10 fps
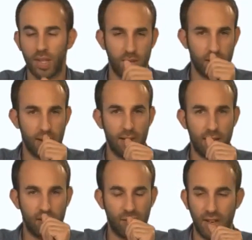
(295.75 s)
So now
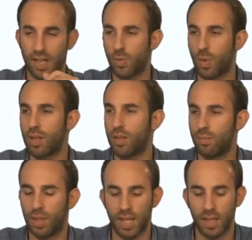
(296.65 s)
that's phase 1
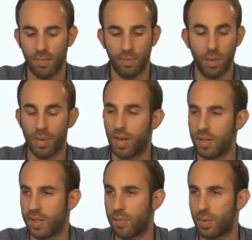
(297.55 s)
complete,
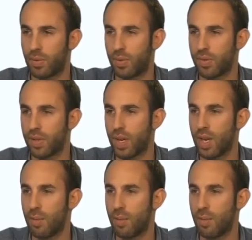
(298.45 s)
mobilizing the pawns.